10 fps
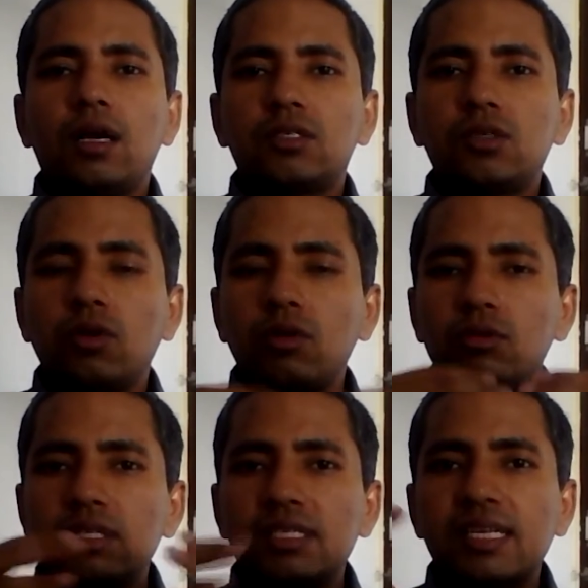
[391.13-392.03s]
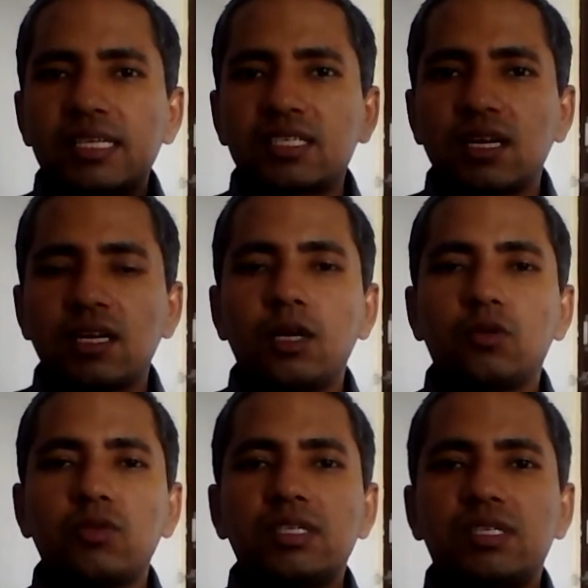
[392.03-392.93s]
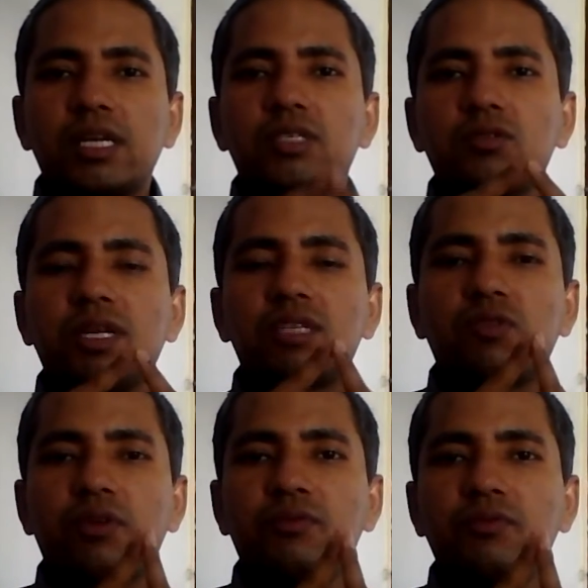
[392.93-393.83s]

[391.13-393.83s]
So this is external to the statute. That's why